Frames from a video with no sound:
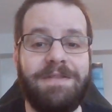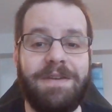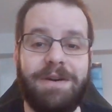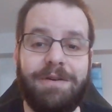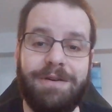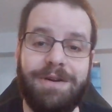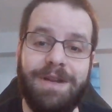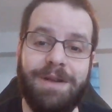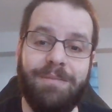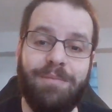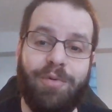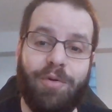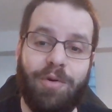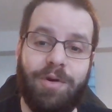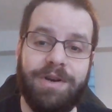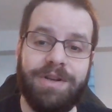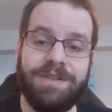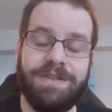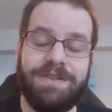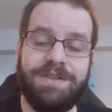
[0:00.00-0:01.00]
very
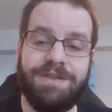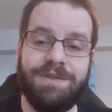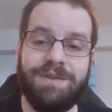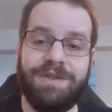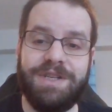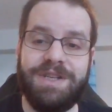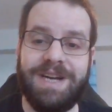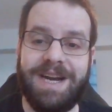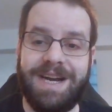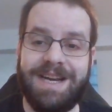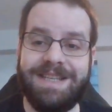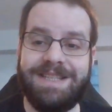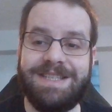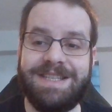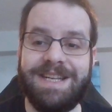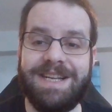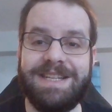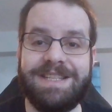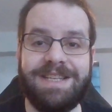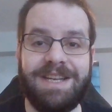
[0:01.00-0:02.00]
important to the United
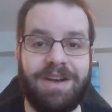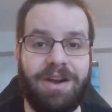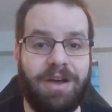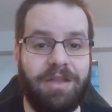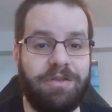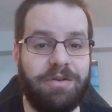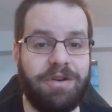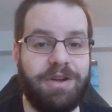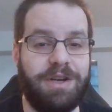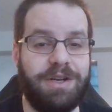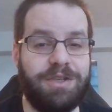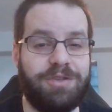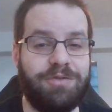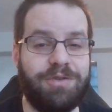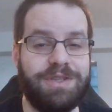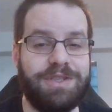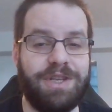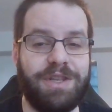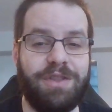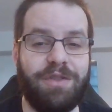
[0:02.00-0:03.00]
States and other
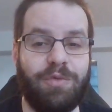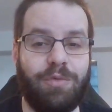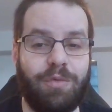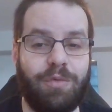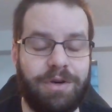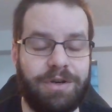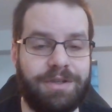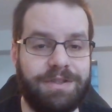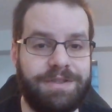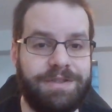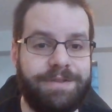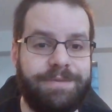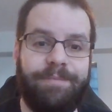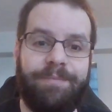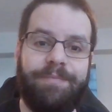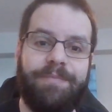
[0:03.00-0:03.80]
countries in the world.